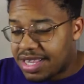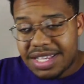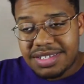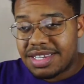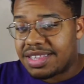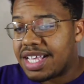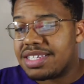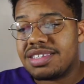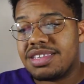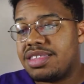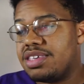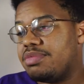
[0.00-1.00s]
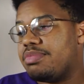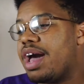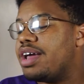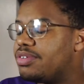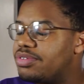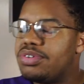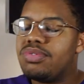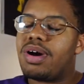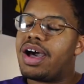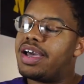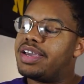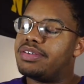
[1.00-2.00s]
like I said, that's the theme. I don't know
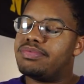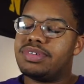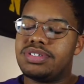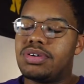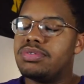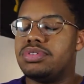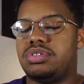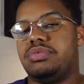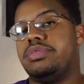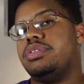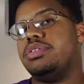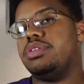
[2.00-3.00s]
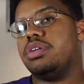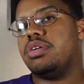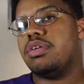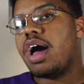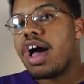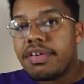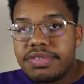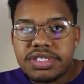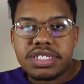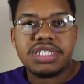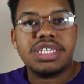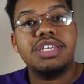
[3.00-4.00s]
why we don't do it, you know.
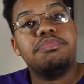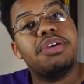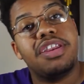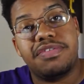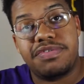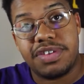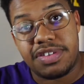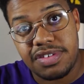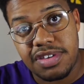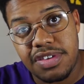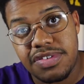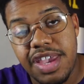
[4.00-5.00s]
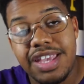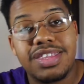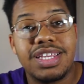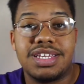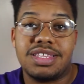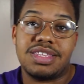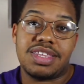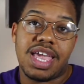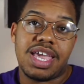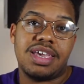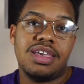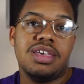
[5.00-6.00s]
Obviously it benefits us. At the end of the
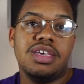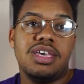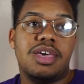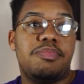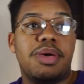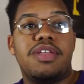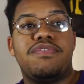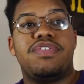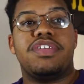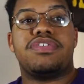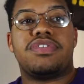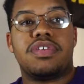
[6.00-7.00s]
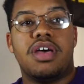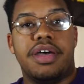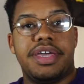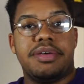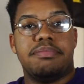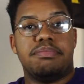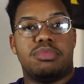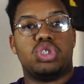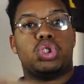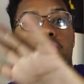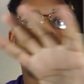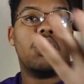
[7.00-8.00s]
day, it benefits a
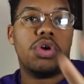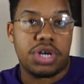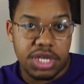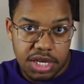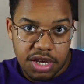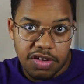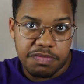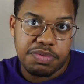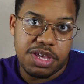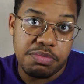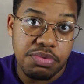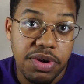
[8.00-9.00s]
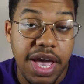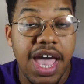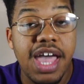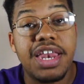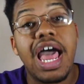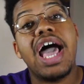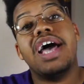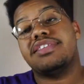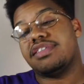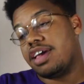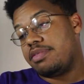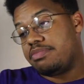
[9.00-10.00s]
majority of people, and
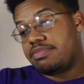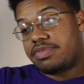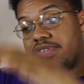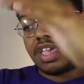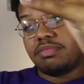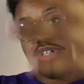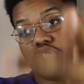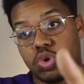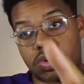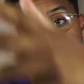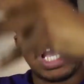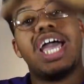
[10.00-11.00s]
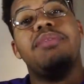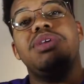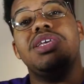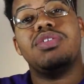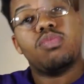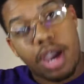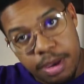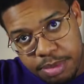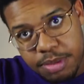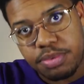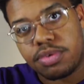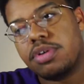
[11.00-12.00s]
as I'm saying majority, I mean white
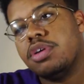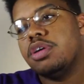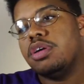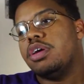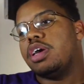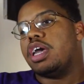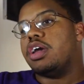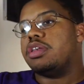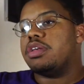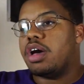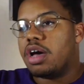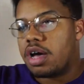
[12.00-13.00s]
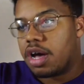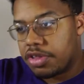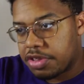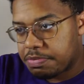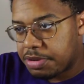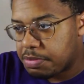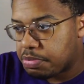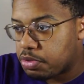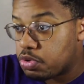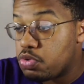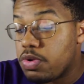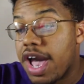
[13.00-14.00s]
people and other people
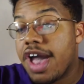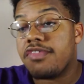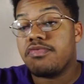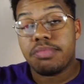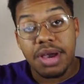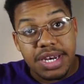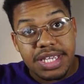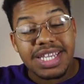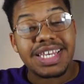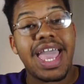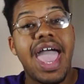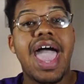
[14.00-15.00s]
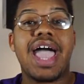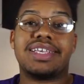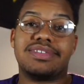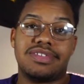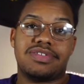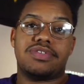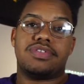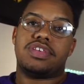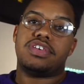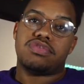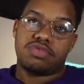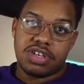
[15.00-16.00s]
who have money and access to
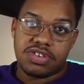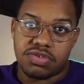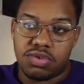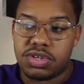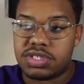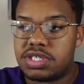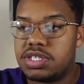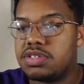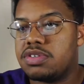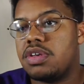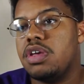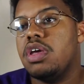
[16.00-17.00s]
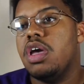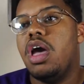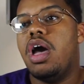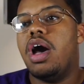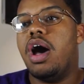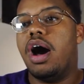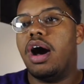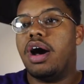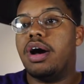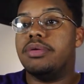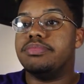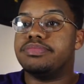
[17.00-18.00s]
these resources
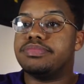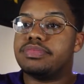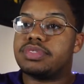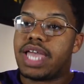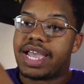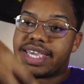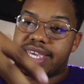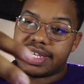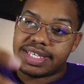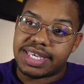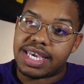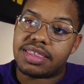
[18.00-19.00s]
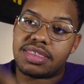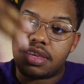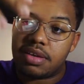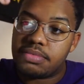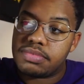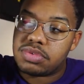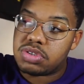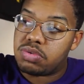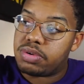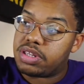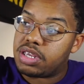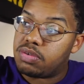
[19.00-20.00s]
that can get them to
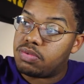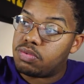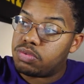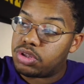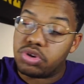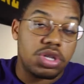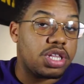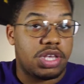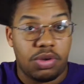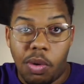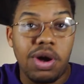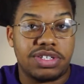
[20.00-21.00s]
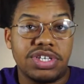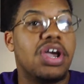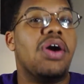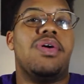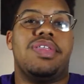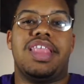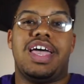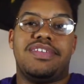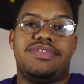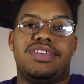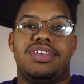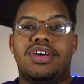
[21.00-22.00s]
where they literally want to go in
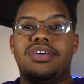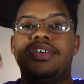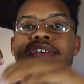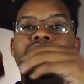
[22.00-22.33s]
life, you know.